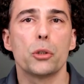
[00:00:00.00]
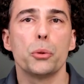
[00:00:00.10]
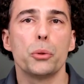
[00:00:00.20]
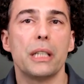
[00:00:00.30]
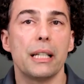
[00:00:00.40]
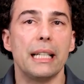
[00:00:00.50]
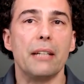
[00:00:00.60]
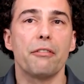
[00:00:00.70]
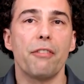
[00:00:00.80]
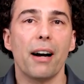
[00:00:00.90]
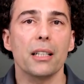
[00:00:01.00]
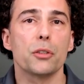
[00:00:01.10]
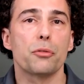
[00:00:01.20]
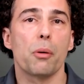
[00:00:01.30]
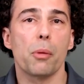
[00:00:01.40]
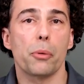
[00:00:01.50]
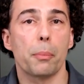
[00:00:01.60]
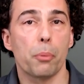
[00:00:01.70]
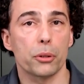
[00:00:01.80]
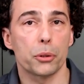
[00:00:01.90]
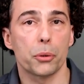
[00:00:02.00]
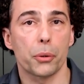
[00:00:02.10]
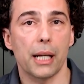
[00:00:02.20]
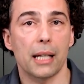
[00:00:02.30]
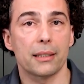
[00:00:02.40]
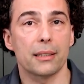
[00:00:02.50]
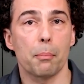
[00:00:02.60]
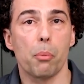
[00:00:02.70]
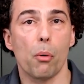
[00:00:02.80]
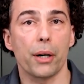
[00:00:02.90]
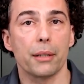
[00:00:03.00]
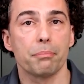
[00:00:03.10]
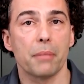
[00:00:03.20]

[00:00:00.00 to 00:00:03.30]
to delete files from your repository at some point